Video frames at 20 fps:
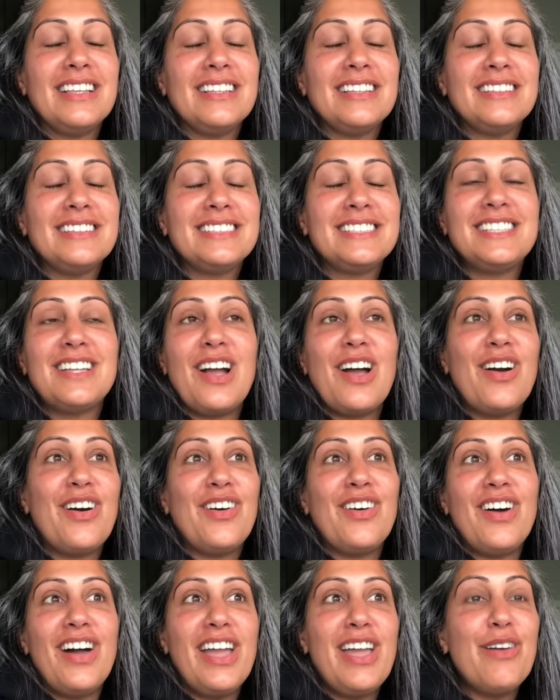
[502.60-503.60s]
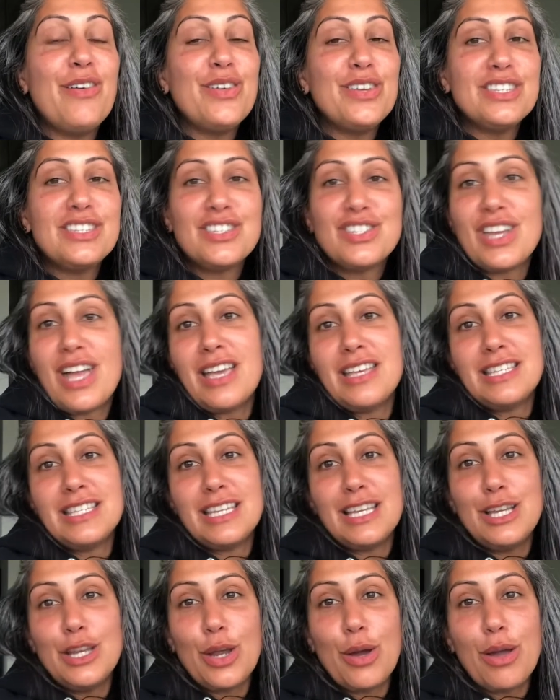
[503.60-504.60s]
So it was just,
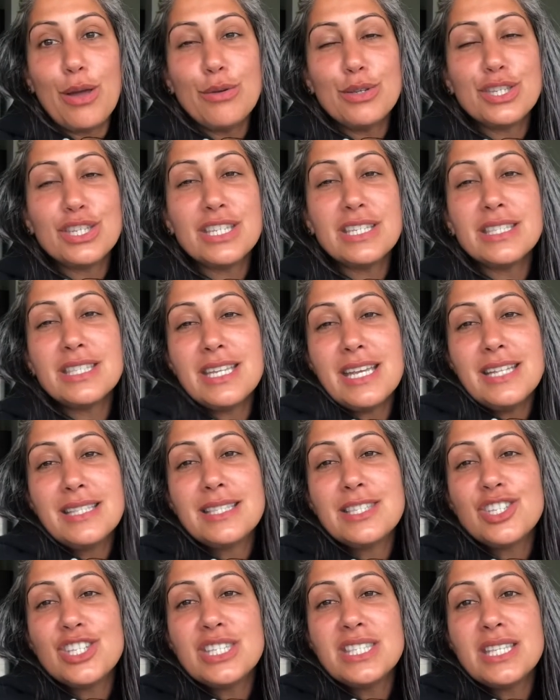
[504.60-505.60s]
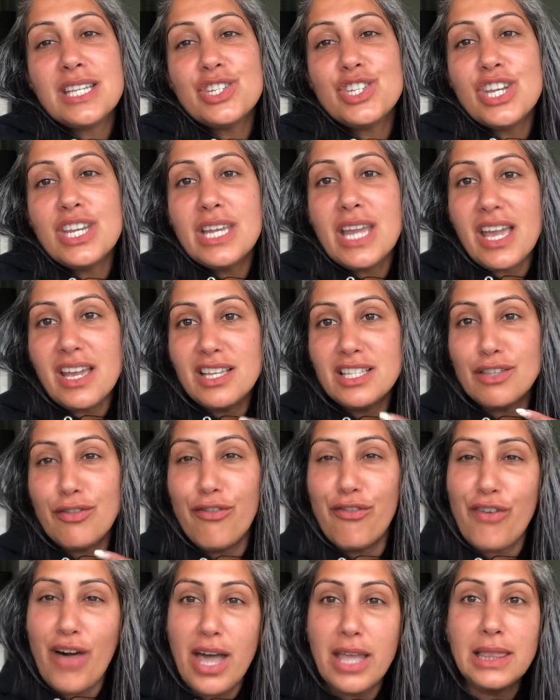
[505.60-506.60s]
it's just such a nice,
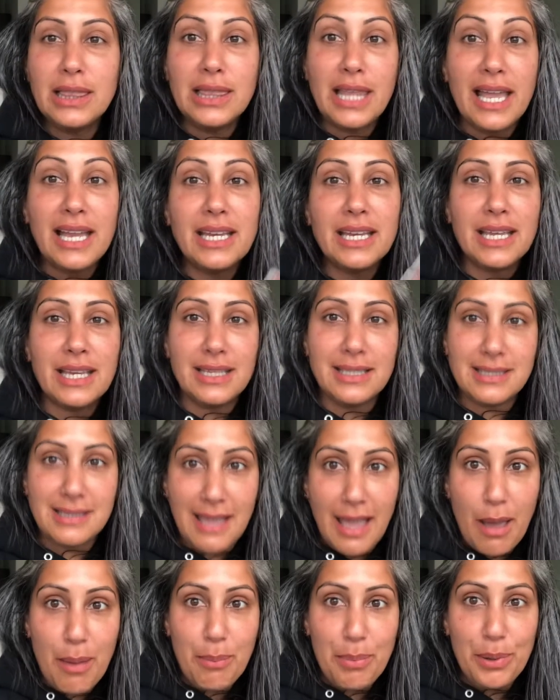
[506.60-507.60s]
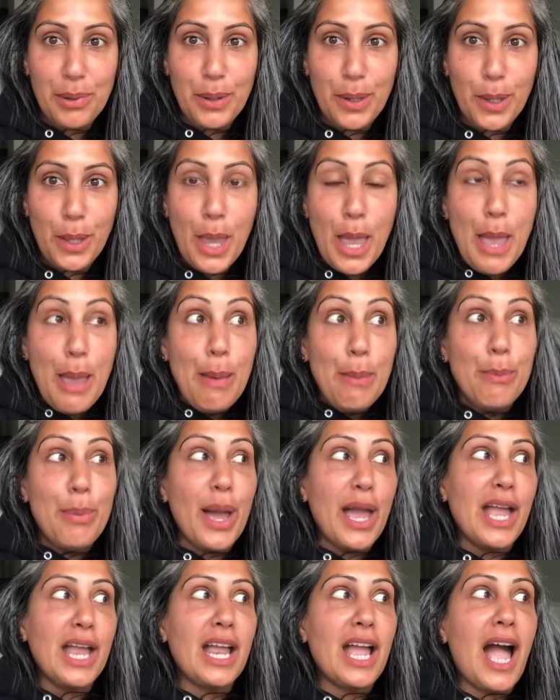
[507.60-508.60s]
fun, light example.
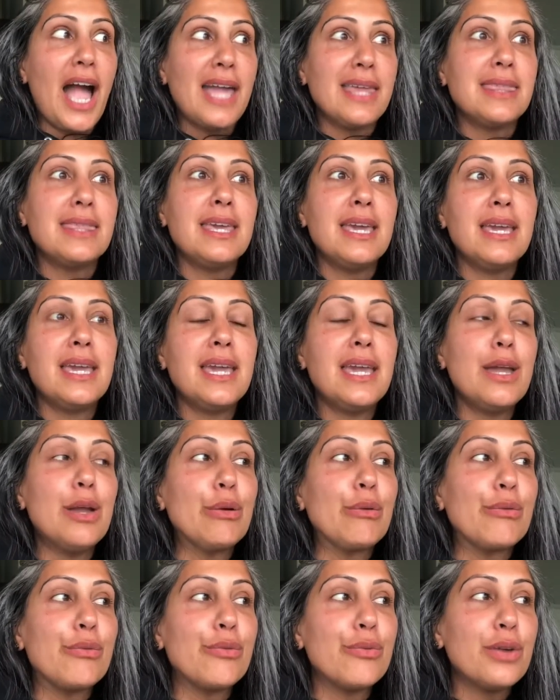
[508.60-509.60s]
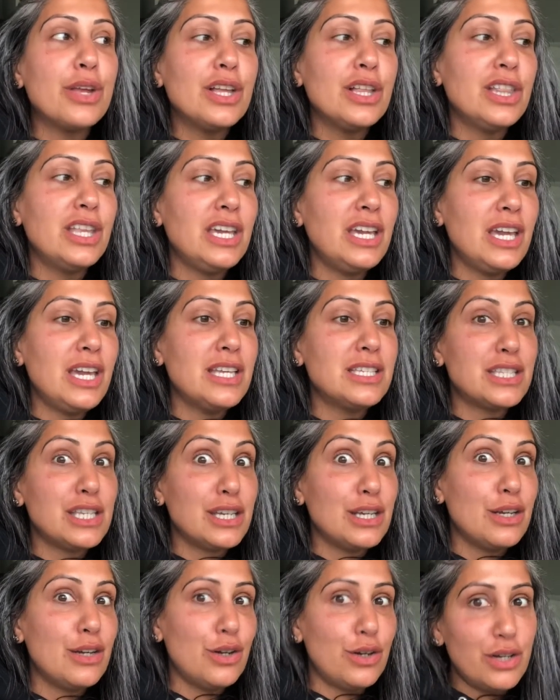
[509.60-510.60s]
But I think it really is
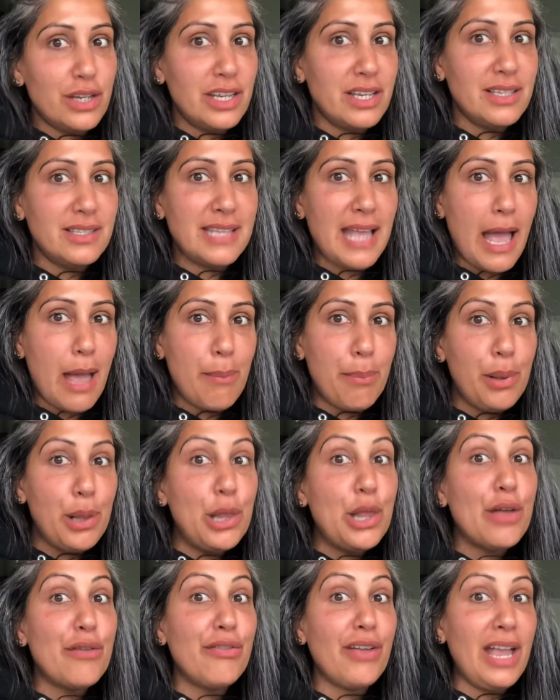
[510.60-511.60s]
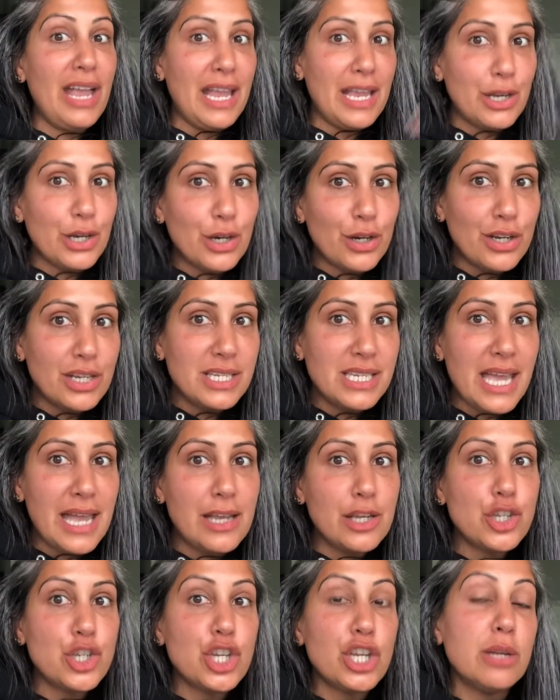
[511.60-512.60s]
a good example of inner
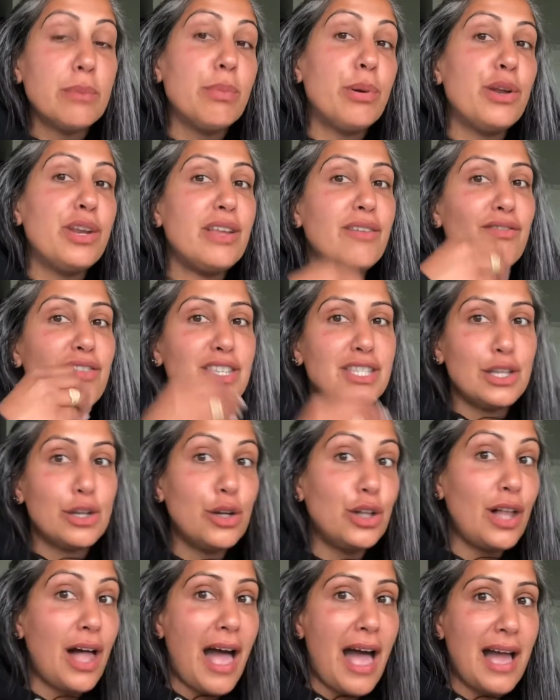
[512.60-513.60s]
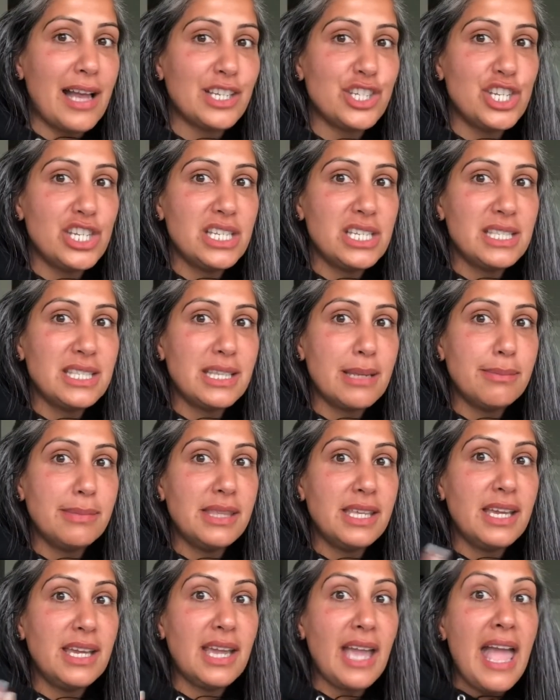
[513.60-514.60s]
intention, putting physical action to
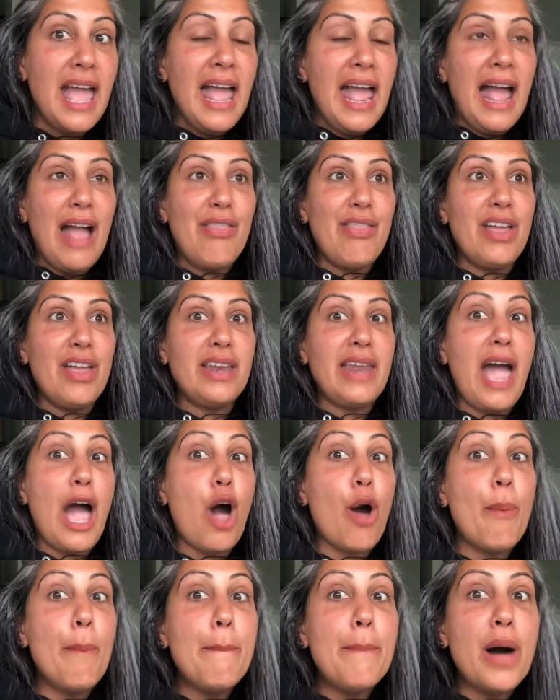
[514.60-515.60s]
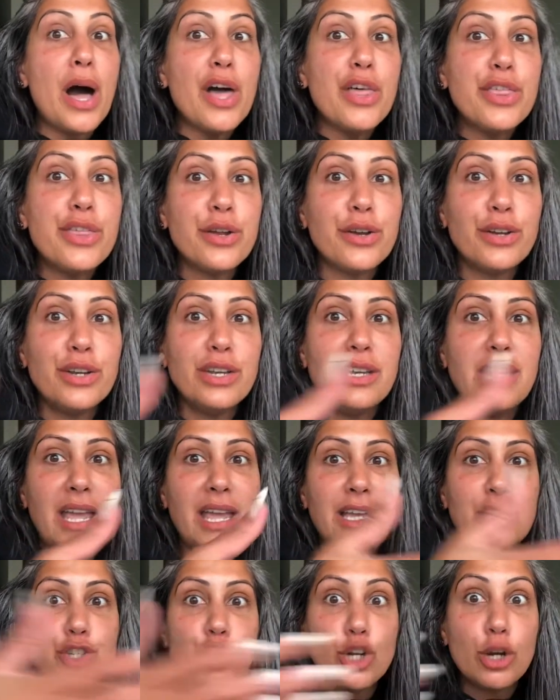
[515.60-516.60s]
something, and then how Mother
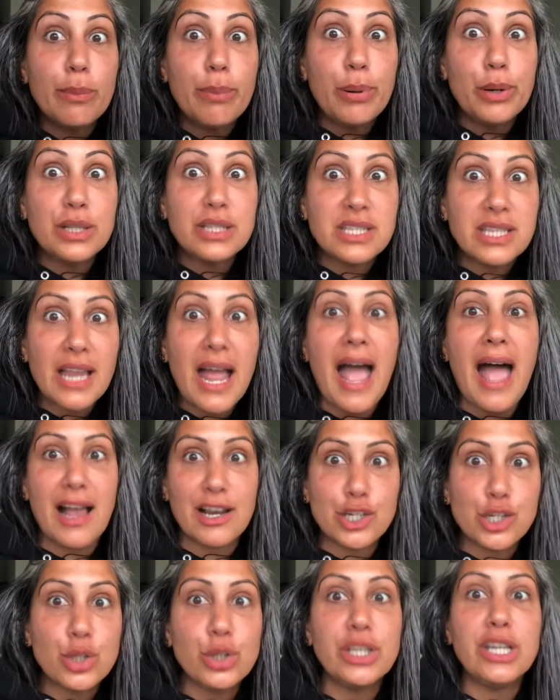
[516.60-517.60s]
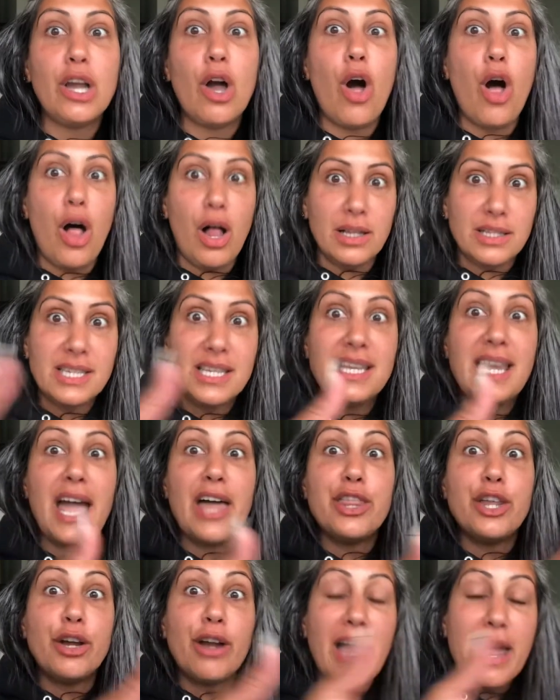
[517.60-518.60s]
Nature puts it actually all
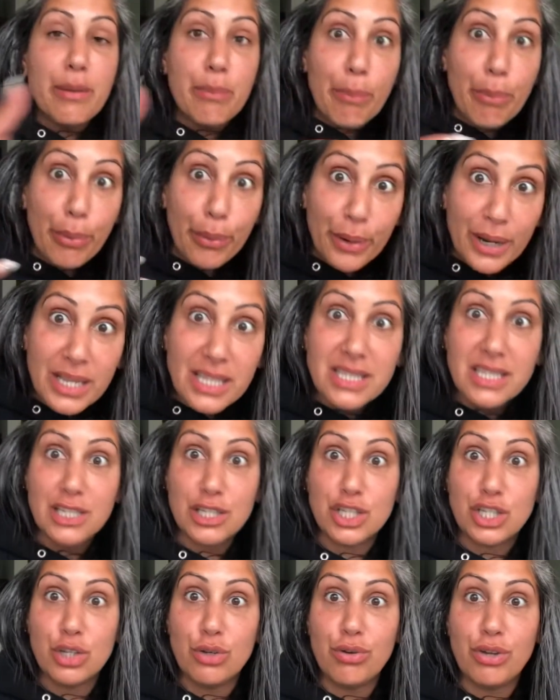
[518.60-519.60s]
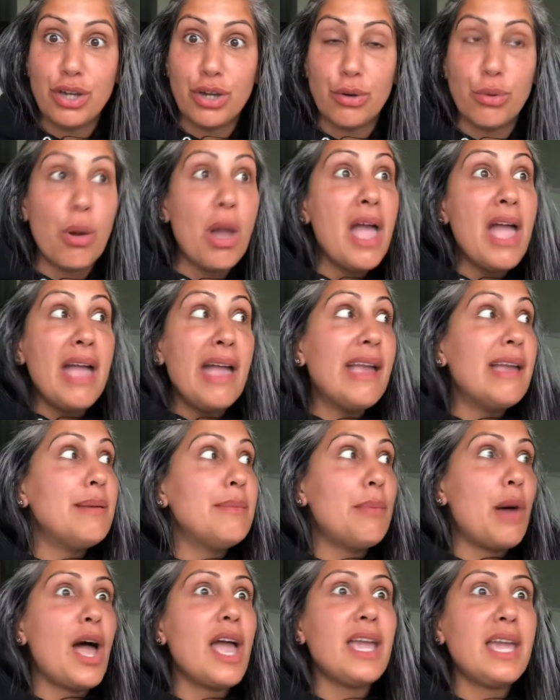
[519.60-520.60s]
together and brings it to you.
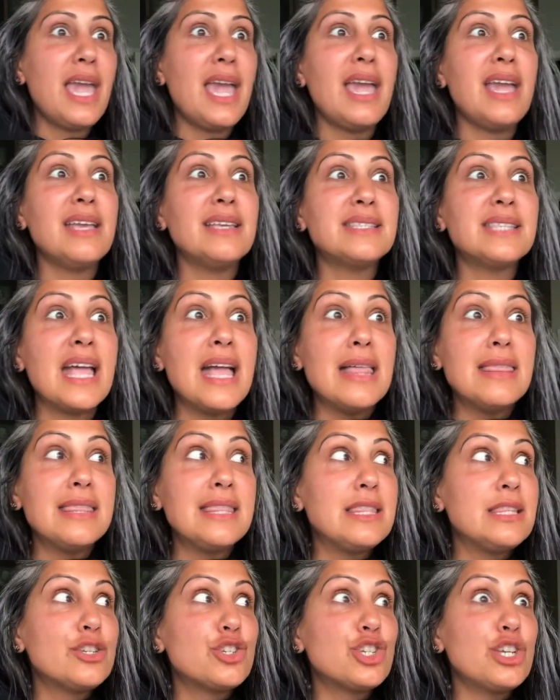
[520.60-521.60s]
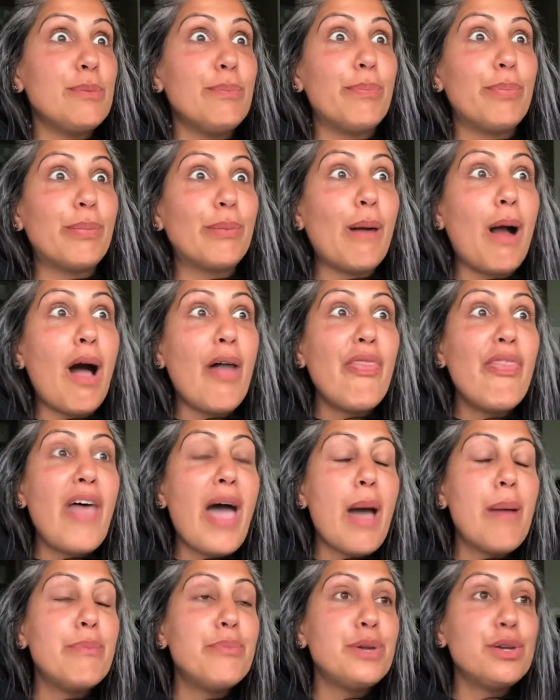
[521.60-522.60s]
In my case, she brought
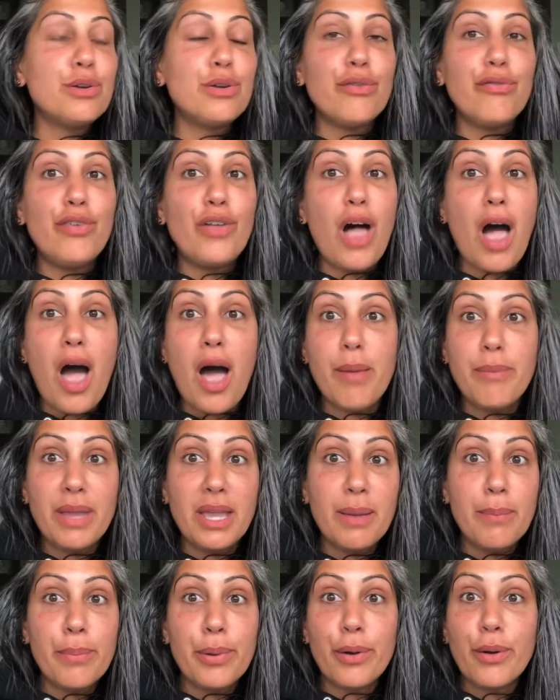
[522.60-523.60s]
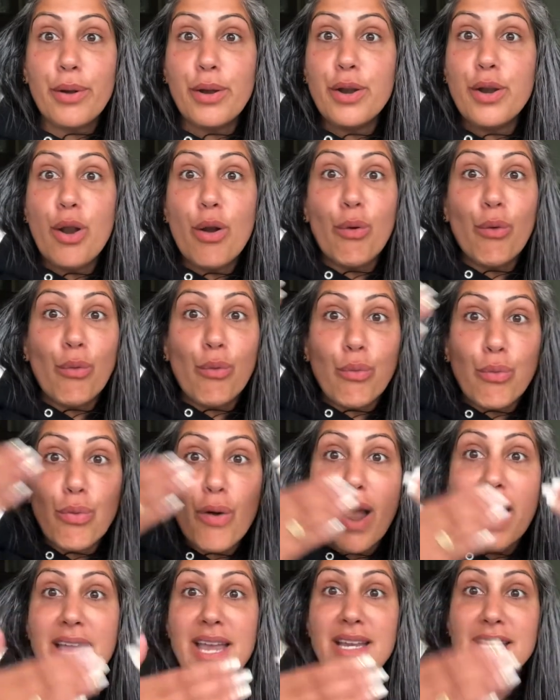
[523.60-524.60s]
that beautiful hummingbird
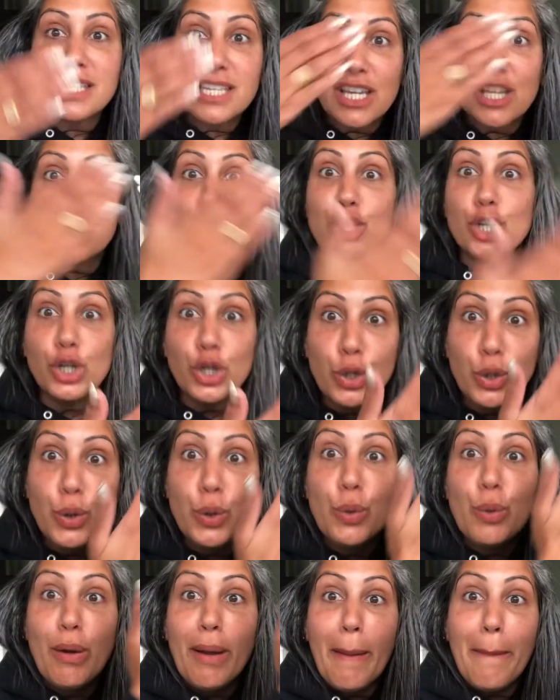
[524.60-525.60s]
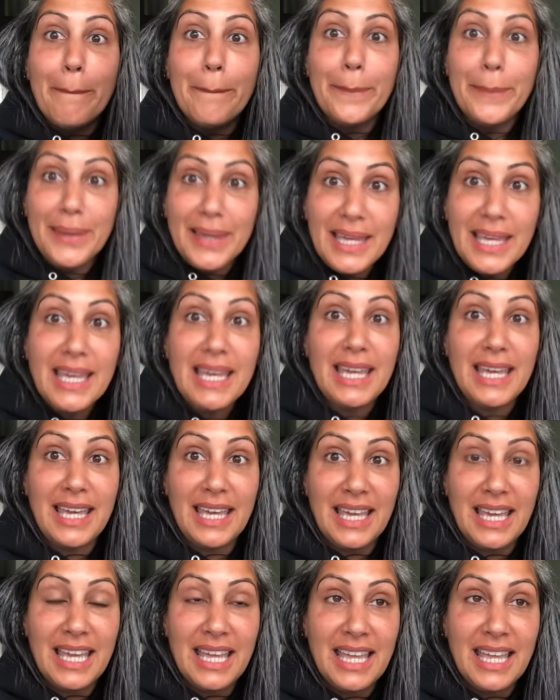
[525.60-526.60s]
right to me.